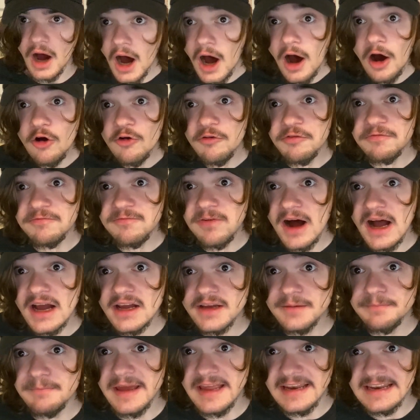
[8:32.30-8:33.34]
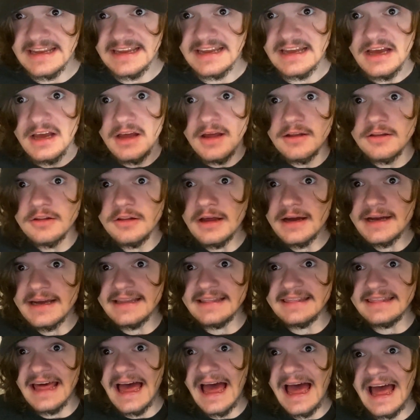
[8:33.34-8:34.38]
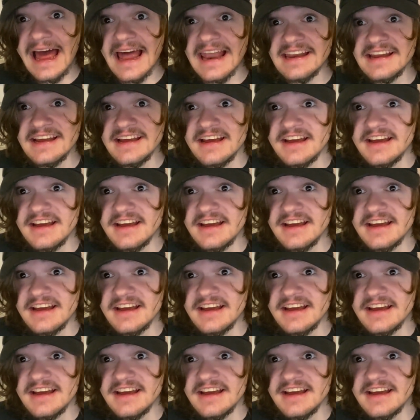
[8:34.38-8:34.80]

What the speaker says: Oh, fuck, Minnie. Wow. Look at that.